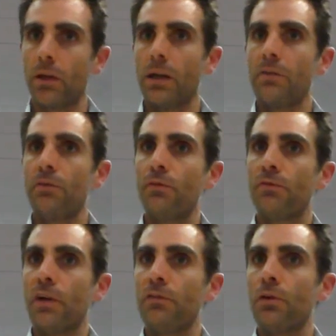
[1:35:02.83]
If
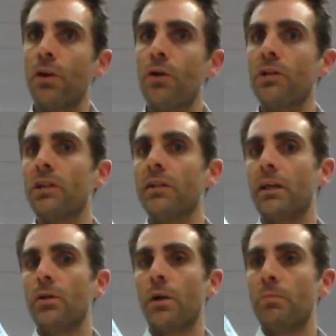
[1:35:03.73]
you're noticing that
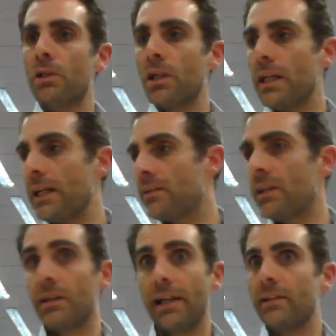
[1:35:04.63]
you're habitually
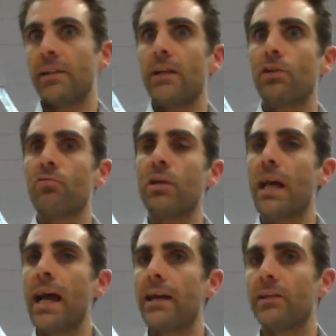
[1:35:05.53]
eating, let's say 3
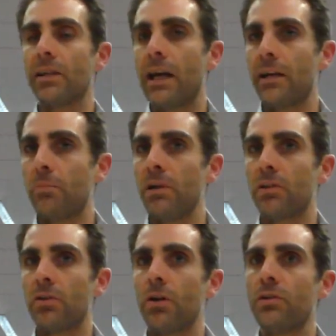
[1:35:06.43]
eggs and a piece of
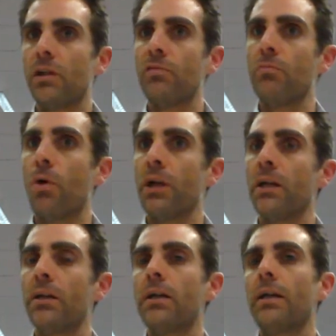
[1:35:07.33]
toast every
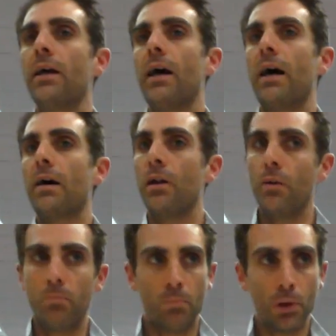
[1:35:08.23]
morning,
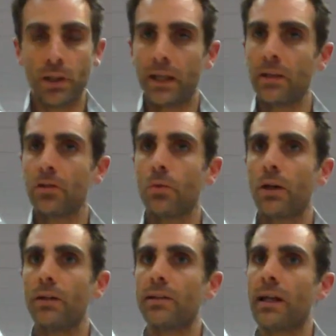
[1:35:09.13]
put that into one
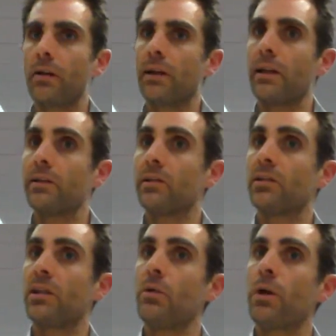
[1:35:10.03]
of these calculators,
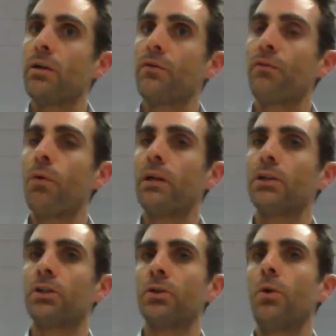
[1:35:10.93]
see where you're falling
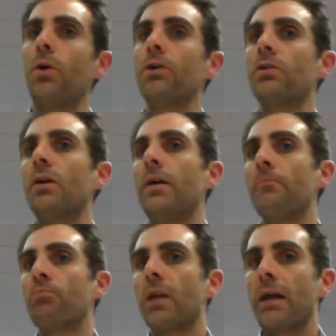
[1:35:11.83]
short,
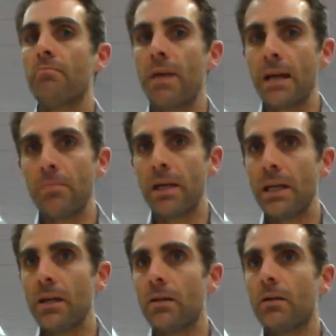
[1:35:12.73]
and
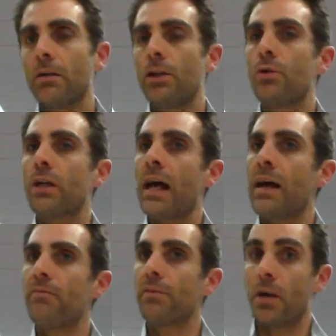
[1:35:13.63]
maybe you can
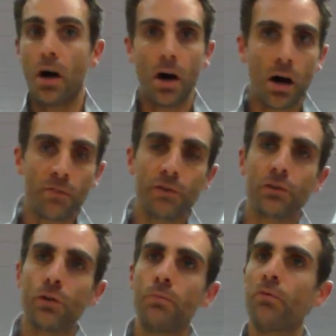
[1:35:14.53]
have half a
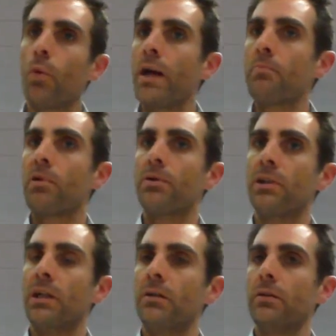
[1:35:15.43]
scoop of whey
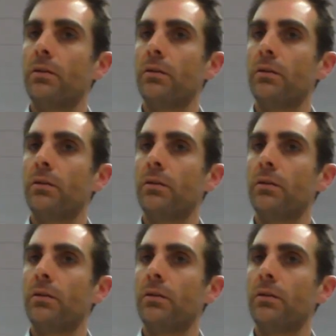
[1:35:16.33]
protein